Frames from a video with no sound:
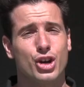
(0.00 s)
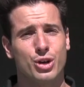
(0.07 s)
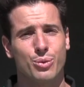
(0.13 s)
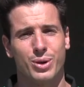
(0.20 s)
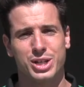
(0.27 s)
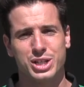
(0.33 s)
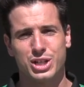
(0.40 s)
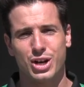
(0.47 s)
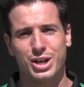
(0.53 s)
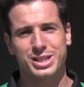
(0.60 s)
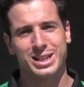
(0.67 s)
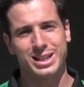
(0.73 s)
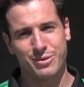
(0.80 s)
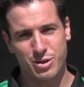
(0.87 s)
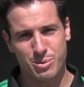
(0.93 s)
you what it's like
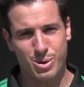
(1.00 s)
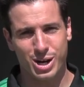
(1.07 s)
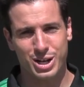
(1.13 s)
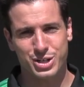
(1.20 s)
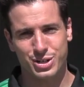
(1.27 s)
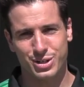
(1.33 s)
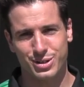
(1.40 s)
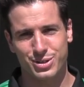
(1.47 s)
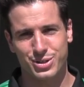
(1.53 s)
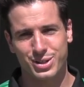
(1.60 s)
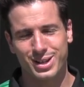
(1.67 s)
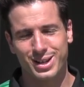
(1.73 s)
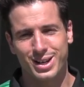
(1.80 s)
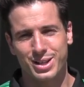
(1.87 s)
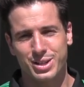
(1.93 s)
to live in my shoes.
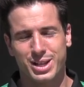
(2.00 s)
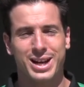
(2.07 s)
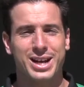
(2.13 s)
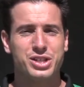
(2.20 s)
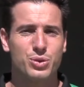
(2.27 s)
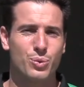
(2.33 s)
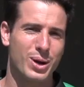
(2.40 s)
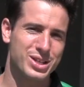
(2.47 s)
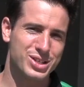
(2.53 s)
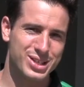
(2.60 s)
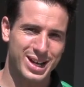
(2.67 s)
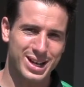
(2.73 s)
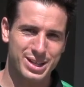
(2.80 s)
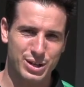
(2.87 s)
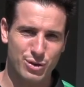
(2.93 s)
Today's the
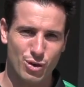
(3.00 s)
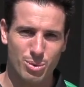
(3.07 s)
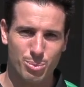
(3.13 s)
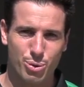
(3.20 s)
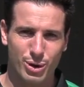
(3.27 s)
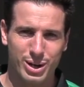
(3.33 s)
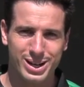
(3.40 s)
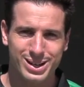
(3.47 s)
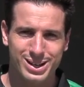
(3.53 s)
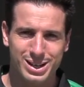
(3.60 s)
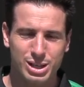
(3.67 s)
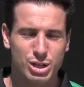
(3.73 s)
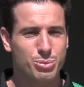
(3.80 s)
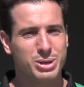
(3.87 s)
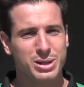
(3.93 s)
Wednesday of the Grand Prix. A
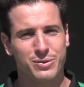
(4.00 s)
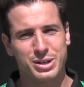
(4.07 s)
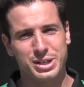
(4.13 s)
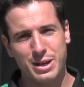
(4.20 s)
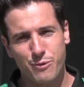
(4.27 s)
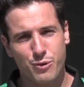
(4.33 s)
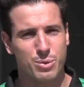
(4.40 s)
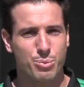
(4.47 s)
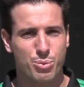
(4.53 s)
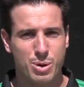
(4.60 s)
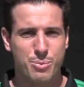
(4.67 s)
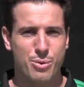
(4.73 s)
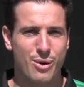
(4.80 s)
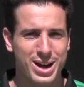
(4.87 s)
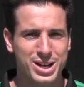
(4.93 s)
little bit of a different
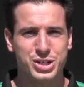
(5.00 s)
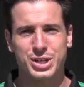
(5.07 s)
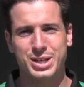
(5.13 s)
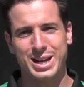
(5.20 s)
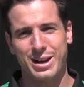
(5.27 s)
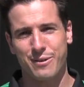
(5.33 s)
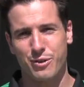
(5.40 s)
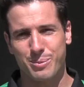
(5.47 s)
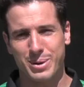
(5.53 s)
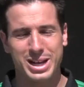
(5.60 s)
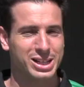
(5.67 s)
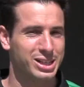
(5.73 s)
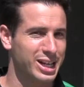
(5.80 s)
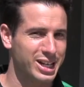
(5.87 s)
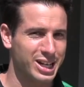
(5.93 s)
preparation day for
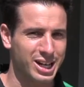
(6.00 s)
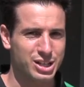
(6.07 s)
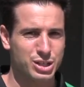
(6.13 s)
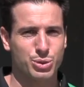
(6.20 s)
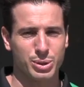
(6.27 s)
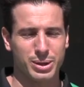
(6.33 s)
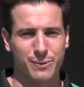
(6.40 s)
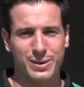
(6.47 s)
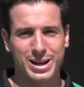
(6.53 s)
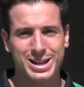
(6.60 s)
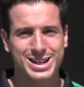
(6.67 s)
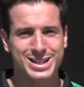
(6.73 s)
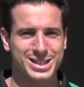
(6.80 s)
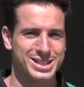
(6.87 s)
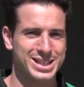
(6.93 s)
me leading into an event
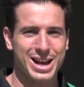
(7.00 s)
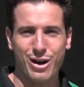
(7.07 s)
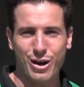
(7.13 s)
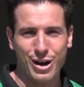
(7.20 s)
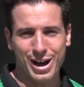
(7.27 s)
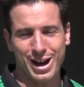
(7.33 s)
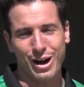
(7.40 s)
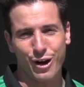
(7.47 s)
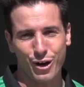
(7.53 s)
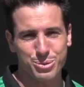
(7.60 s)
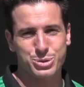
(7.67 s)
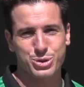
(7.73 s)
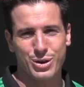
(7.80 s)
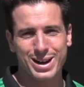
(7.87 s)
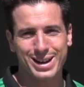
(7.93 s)
because it's our
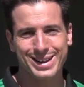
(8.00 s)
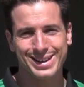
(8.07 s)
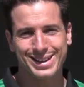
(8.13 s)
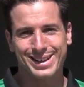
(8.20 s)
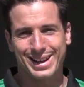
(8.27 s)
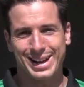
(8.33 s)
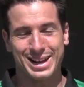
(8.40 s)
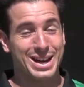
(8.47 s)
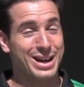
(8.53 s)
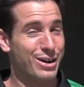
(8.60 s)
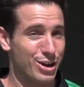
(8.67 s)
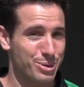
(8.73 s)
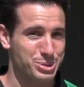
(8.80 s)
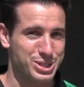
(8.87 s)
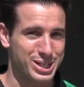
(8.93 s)
home track in our
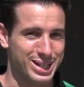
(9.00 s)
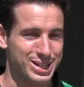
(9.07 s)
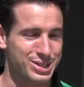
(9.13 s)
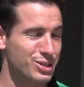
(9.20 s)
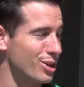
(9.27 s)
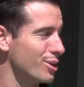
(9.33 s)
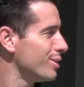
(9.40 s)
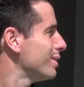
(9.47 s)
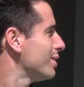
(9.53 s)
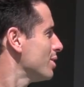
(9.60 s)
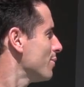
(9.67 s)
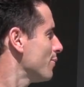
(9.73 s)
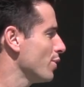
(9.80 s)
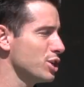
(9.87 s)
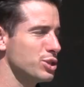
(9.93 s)
home city. So
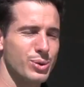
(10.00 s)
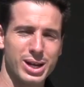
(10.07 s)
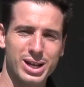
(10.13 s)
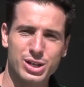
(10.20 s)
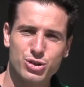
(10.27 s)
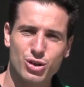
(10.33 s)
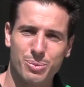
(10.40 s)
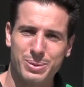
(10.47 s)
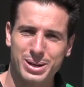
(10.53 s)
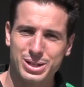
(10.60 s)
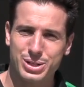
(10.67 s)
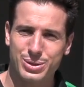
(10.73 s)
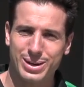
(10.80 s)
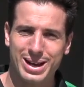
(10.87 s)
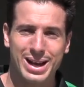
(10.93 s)
first we're going to drop
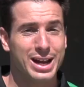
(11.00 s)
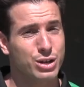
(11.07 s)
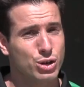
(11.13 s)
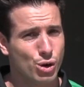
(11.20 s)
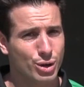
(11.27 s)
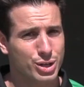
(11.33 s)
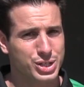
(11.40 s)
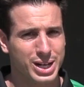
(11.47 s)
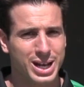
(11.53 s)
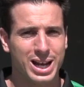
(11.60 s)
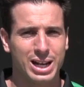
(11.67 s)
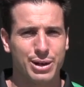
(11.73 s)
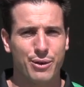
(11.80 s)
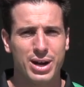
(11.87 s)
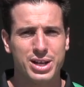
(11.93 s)
into our headquarters at
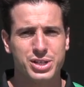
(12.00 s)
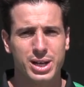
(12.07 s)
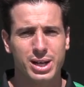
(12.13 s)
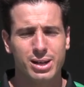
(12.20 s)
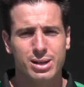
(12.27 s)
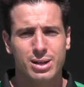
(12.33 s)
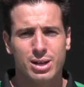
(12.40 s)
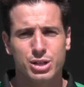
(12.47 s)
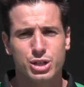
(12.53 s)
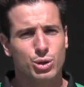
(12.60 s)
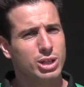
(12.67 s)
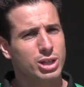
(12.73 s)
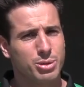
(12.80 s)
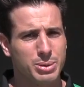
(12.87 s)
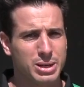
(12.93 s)
Kelly Racing, do a
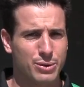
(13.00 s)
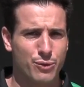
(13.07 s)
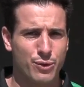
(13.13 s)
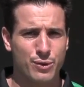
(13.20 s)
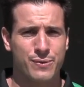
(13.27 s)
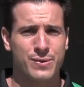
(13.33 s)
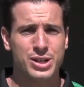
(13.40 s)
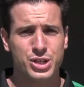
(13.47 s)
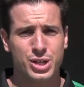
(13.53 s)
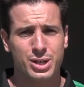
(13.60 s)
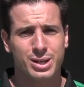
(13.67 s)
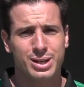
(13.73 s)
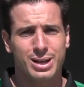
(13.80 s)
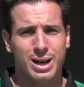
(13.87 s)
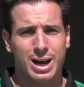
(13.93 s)
little bit of a revision,